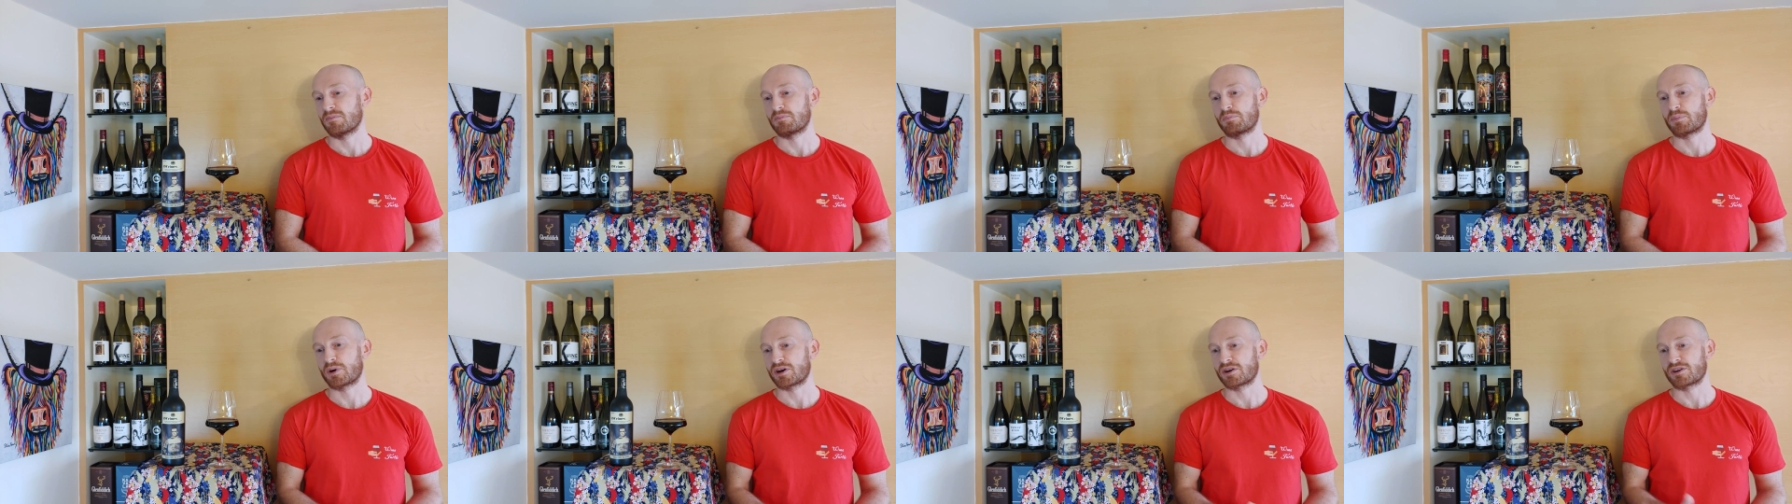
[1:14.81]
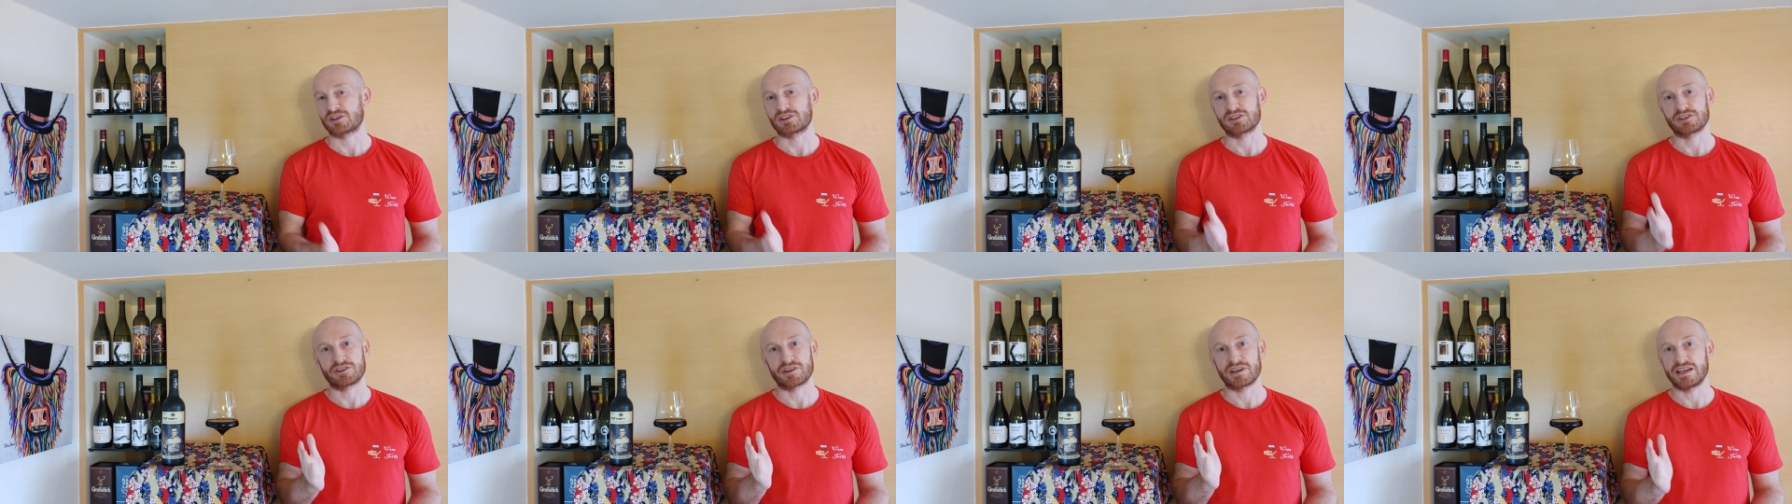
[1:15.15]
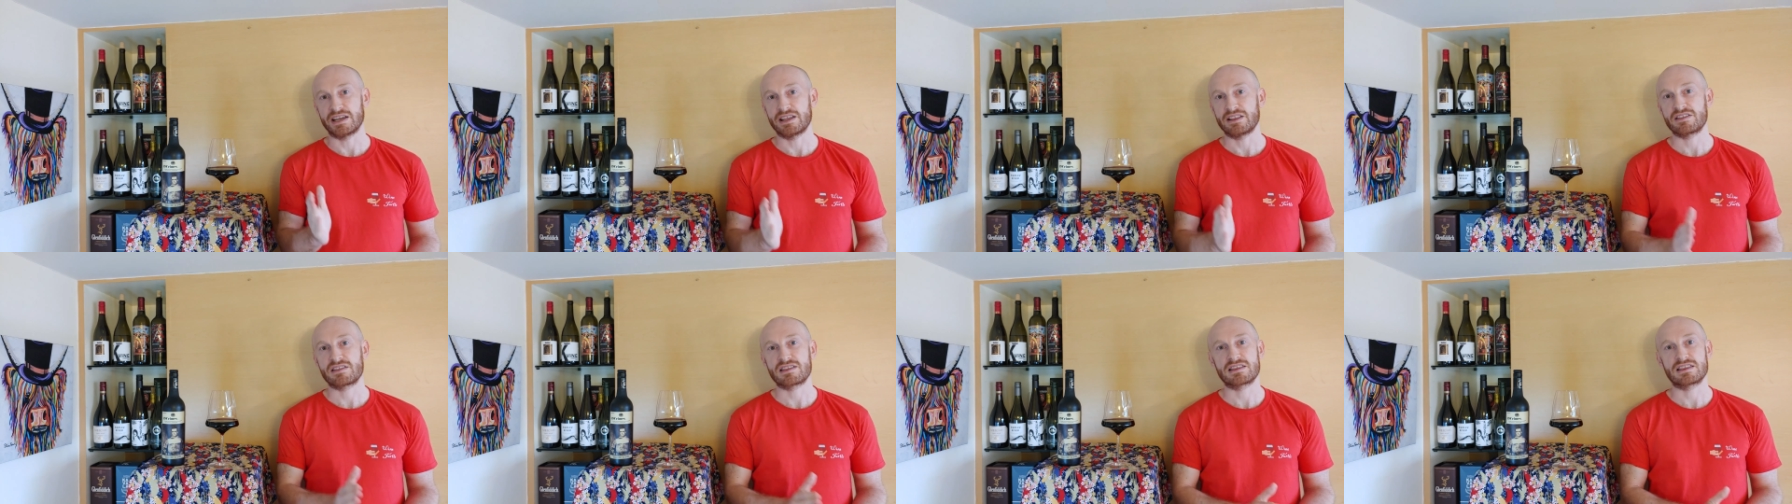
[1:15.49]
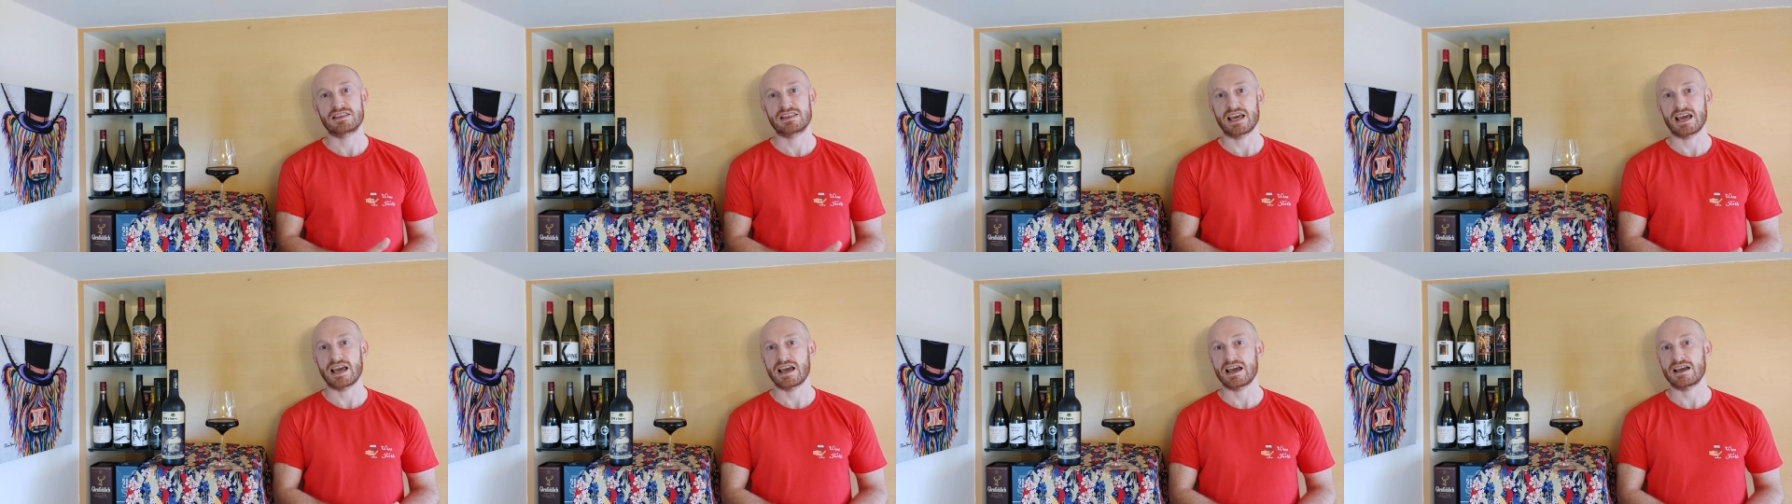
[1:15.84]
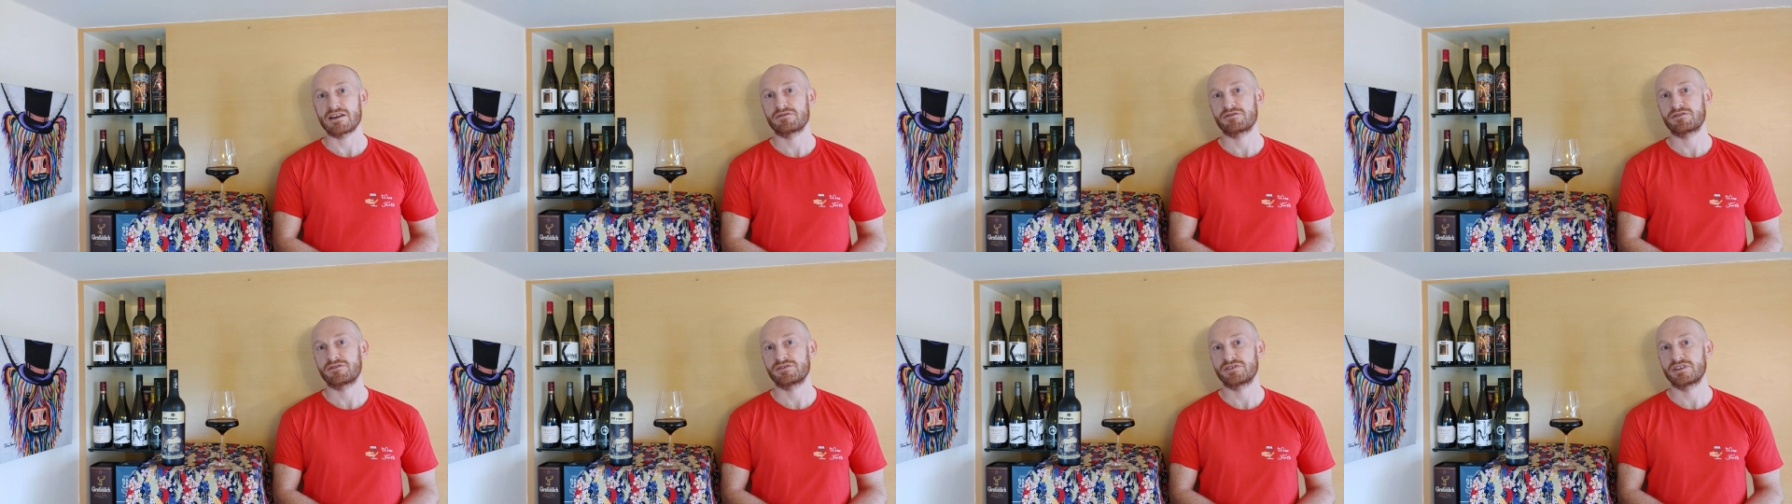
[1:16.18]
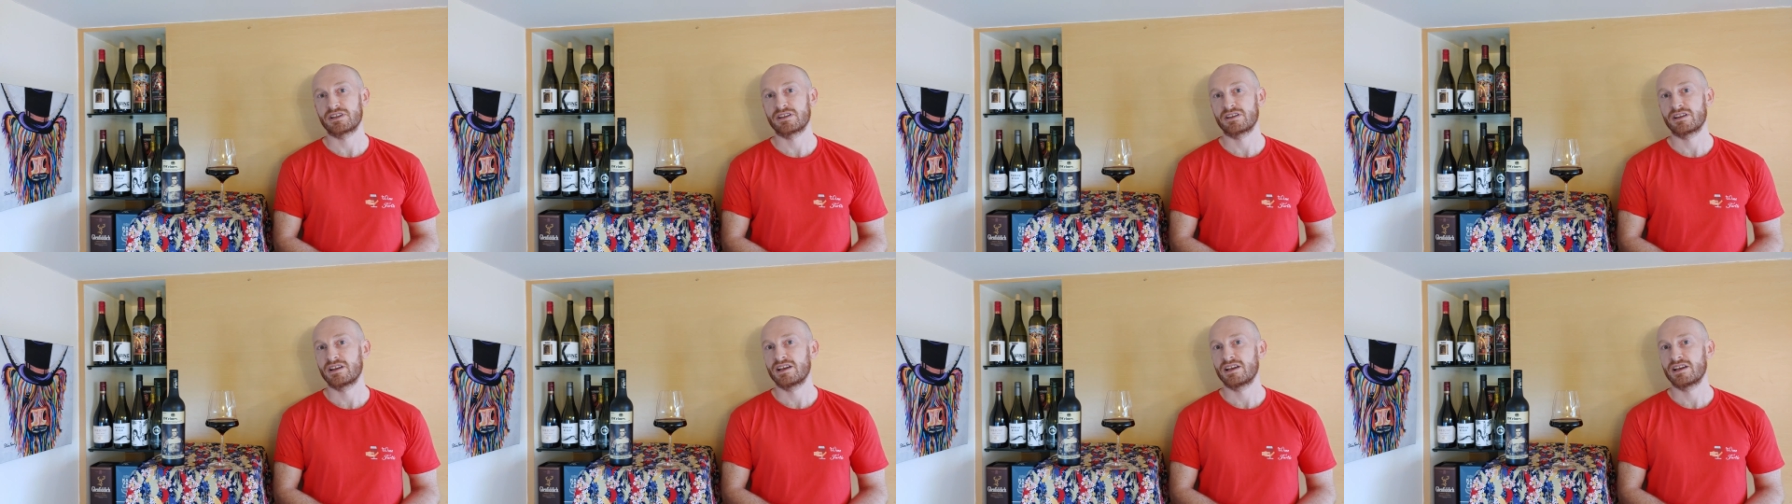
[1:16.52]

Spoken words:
burglary, theft,